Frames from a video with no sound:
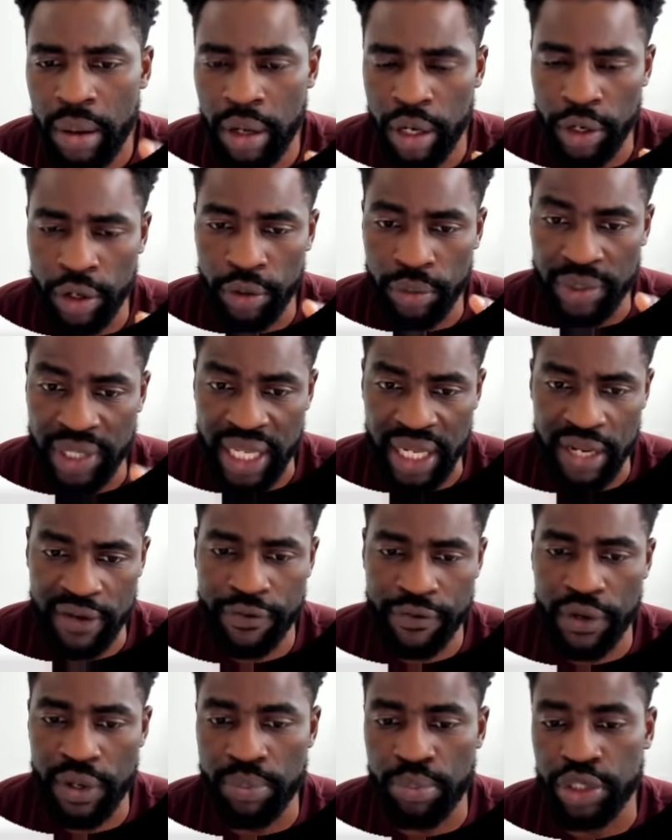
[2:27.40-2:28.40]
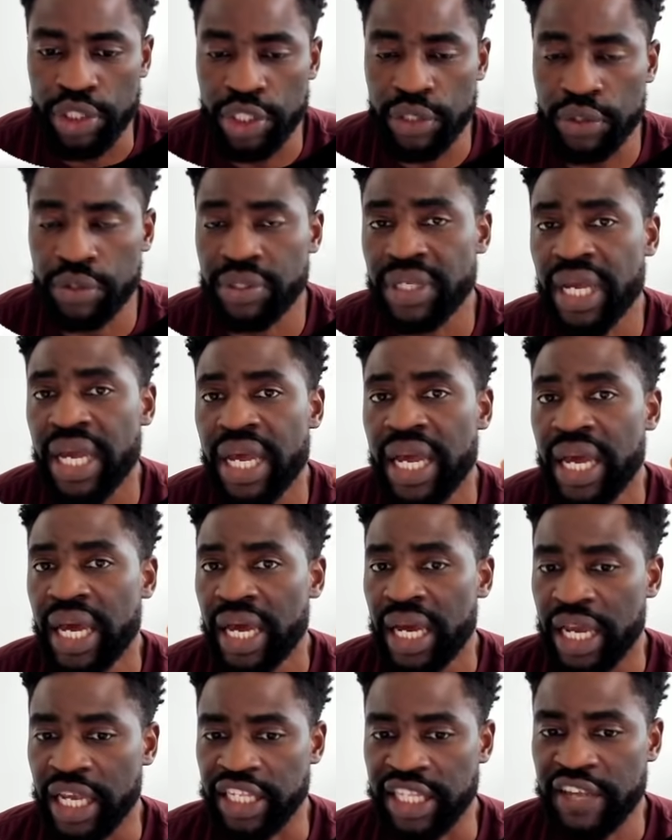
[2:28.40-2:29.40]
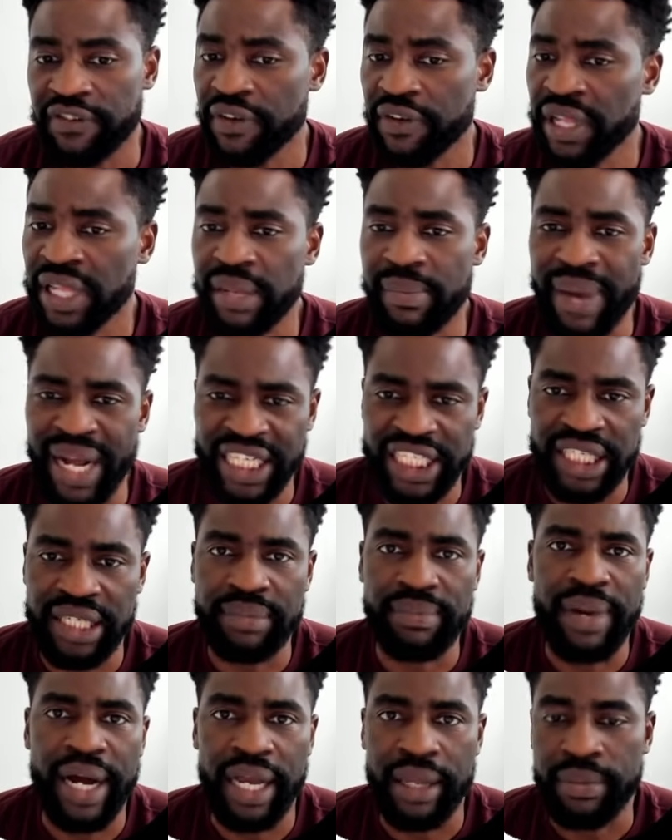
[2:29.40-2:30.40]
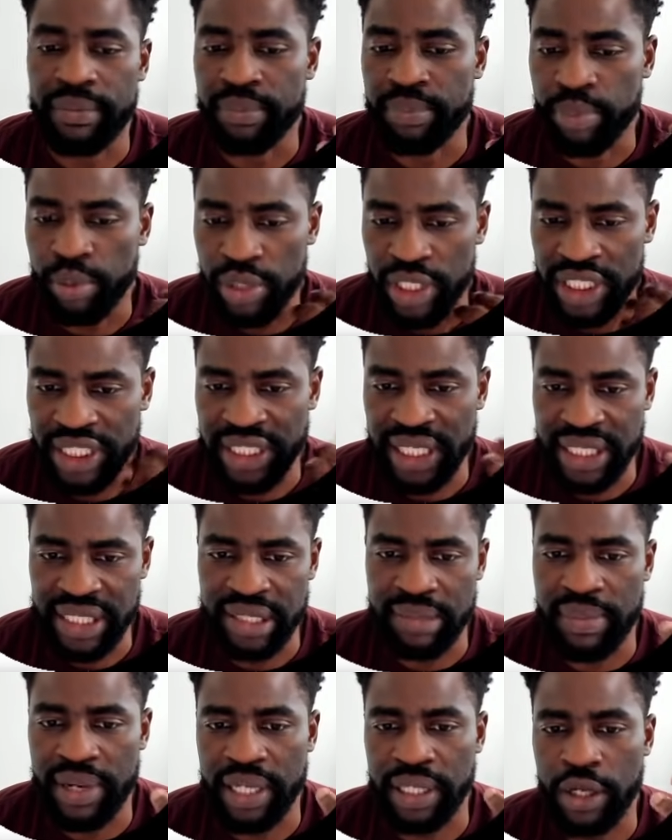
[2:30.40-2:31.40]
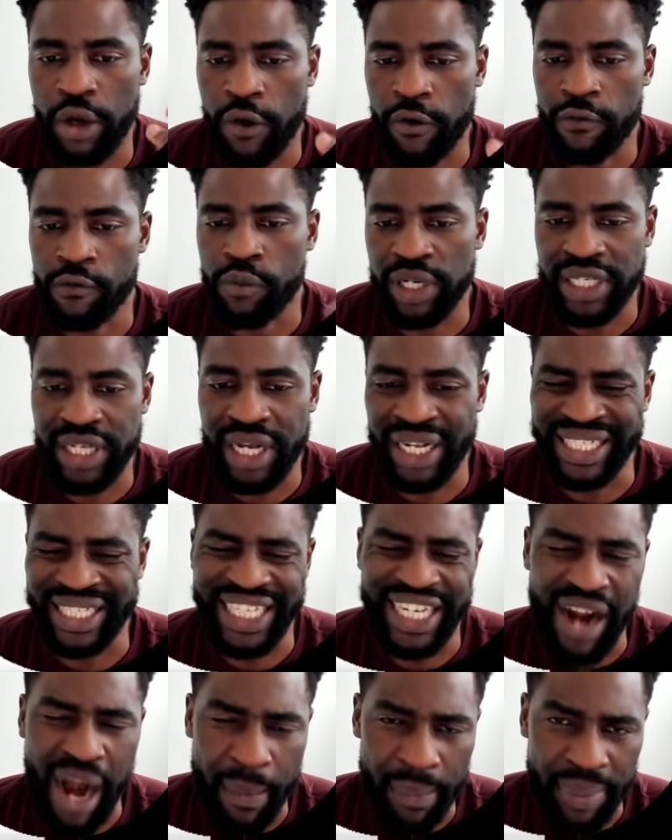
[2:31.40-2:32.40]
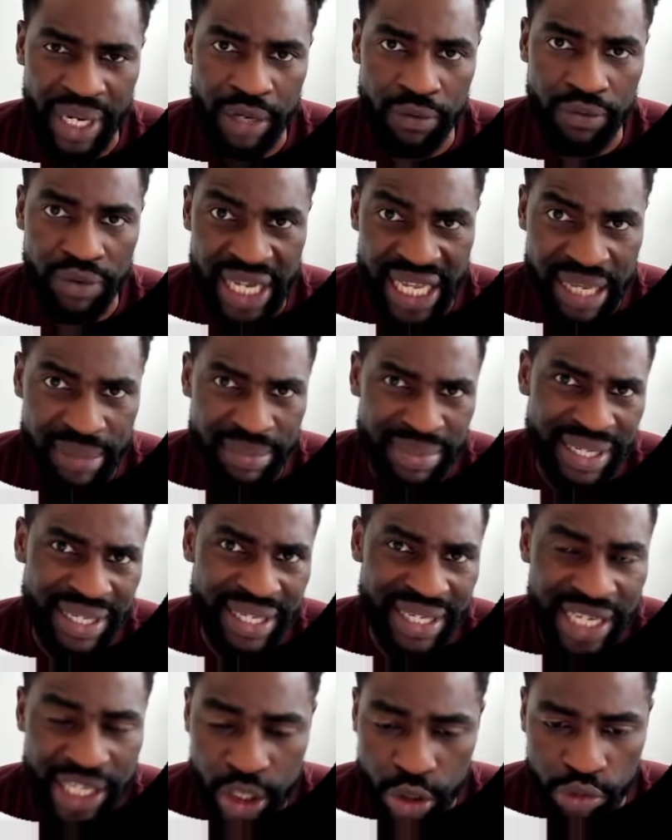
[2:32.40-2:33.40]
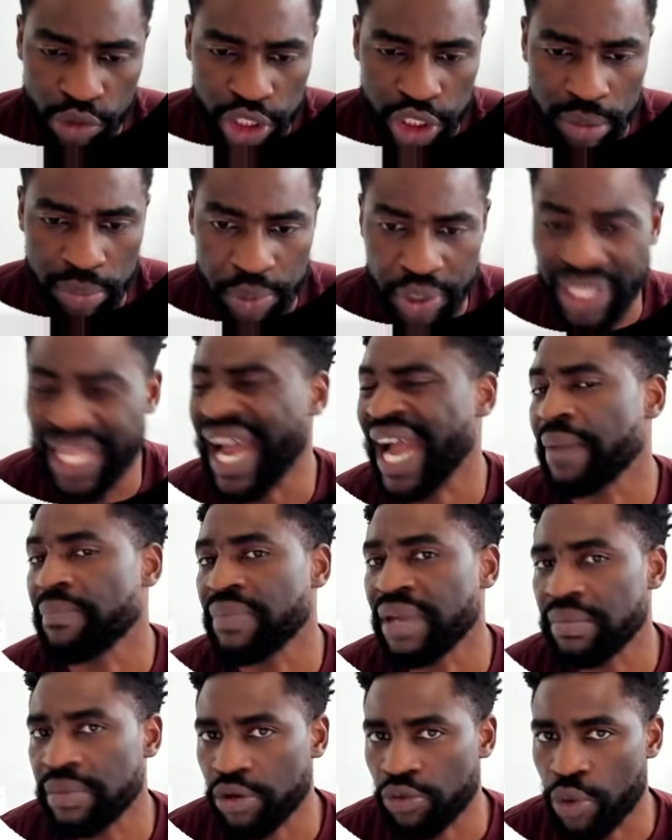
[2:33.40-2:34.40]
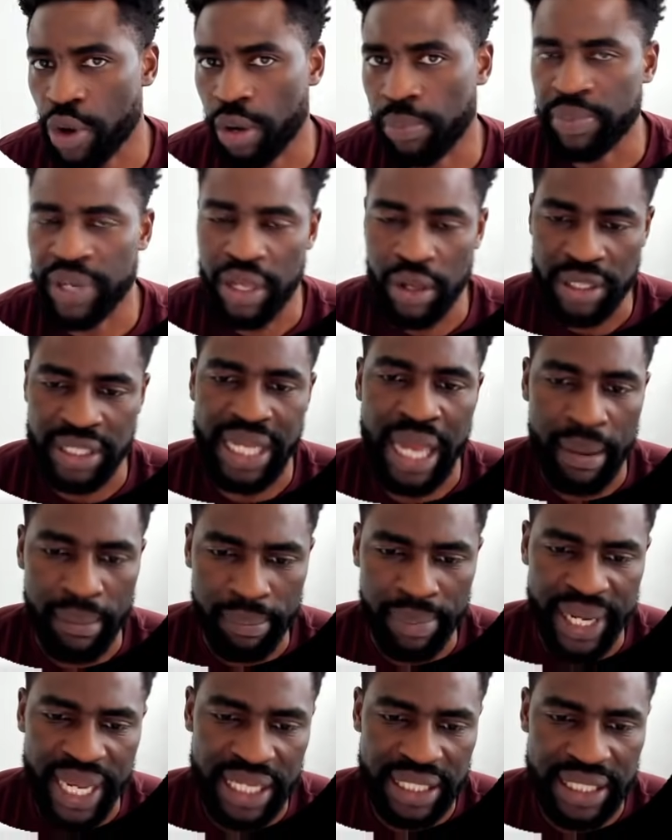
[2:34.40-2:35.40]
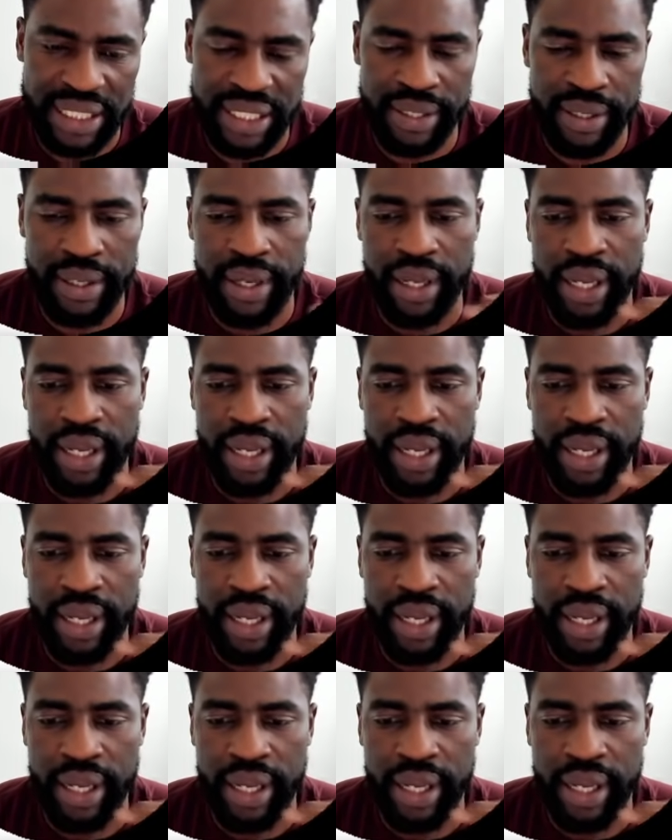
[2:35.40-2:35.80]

you know, deliver and produce is definitely matching my bullish sentiment on what is actually happening with the A M C situation. But I may be wrong because I'm biased.